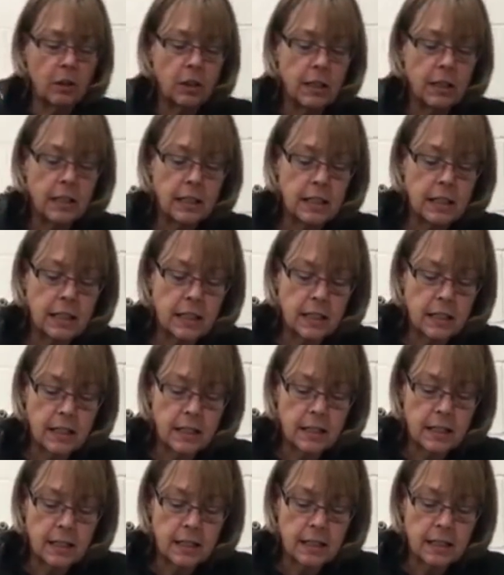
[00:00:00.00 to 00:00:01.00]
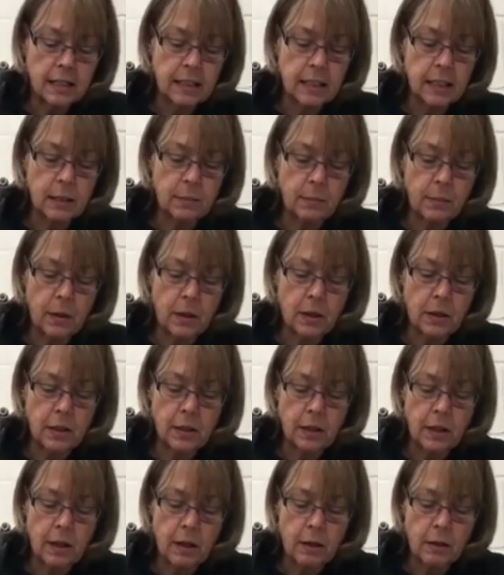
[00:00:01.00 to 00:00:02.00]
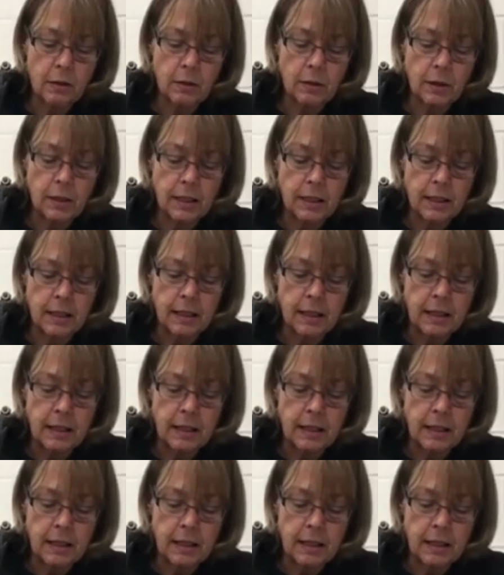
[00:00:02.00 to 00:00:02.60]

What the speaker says: I'll show you, just disperse